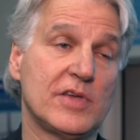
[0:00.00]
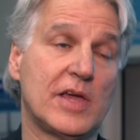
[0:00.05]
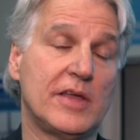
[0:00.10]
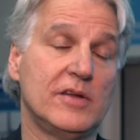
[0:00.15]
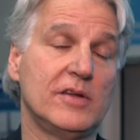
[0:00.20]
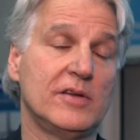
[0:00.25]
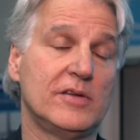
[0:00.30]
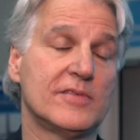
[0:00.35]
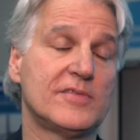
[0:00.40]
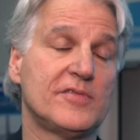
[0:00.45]

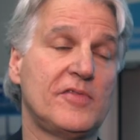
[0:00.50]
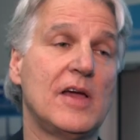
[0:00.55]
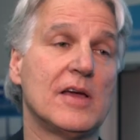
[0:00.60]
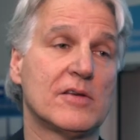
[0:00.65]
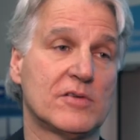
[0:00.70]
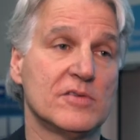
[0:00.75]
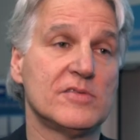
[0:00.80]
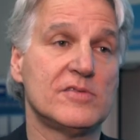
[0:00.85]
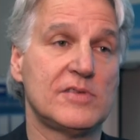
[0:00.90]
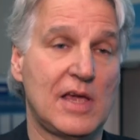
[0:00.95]
and it is fair
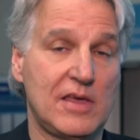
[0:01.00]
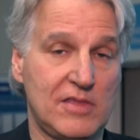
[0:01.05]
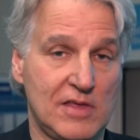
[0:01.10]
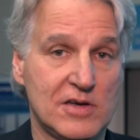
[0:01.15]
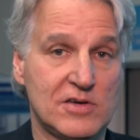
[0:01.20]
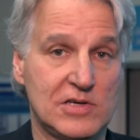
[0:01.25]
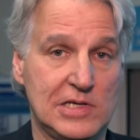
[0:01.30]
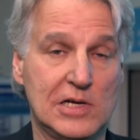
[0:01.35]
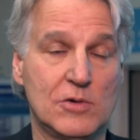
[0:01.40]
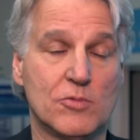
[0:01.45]
to say
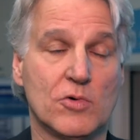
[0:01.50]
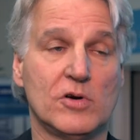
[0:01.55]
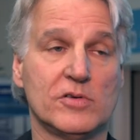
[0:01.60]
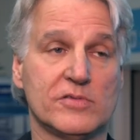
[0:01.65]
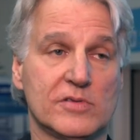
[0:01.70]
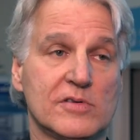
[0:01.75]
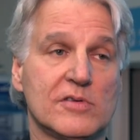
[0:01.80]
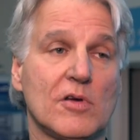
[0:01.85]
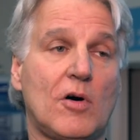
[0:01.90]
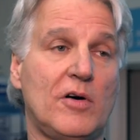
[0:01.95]
that
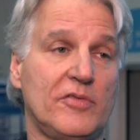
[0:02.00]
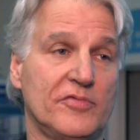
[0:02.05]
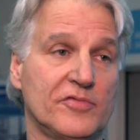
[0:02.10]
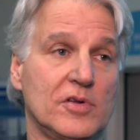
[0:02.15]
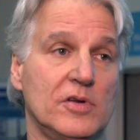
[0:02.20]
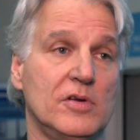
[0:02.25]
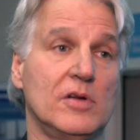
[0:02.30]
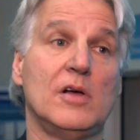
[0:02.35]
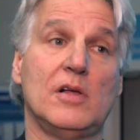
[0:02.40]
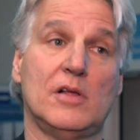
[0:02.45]
degrowth is
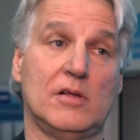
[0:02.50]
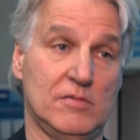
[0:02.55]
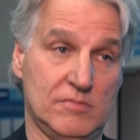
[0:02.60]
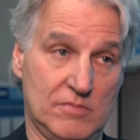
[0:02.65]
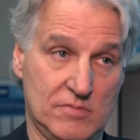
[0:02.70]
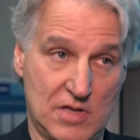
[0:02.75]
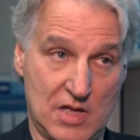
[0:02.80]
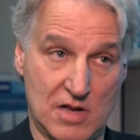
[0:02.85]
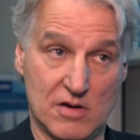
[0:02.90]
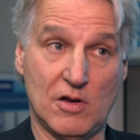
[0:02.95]
often
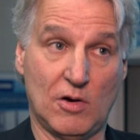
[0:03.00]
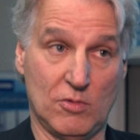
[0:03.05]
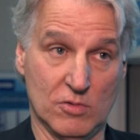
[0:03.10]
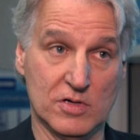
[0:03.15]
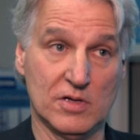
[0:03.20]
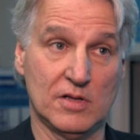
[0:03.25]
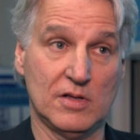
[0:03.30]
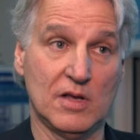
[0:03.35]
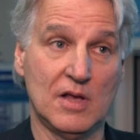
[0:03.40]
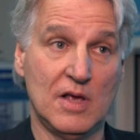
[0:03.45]
a
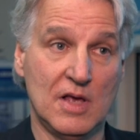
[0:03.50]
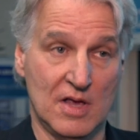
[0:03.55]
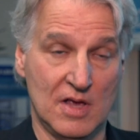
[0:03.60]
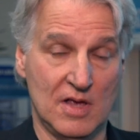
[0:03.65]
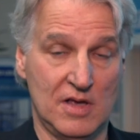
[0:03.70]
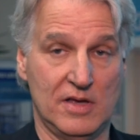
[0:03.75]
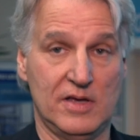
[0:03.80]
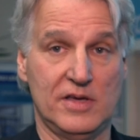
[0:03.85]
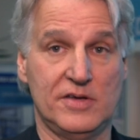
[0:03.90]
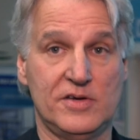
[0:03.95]
local
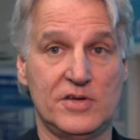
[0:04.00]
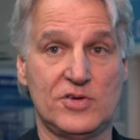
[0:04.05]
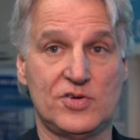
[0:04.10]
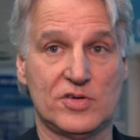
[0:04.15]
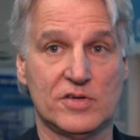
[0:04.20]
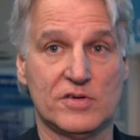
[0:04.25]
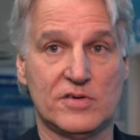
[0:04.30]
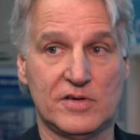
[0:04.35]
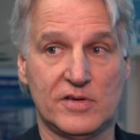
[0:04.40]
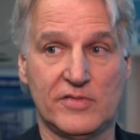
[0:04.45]

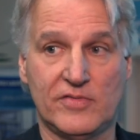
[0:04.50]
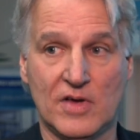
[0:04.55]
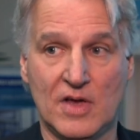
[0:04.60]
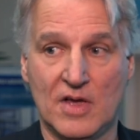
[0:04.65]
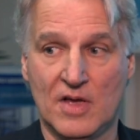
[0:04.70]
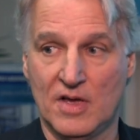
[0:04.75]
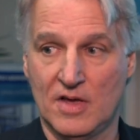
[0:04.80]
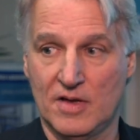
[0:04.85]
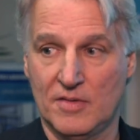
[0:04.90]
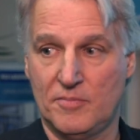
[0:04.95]

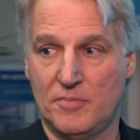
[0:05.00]
initiative.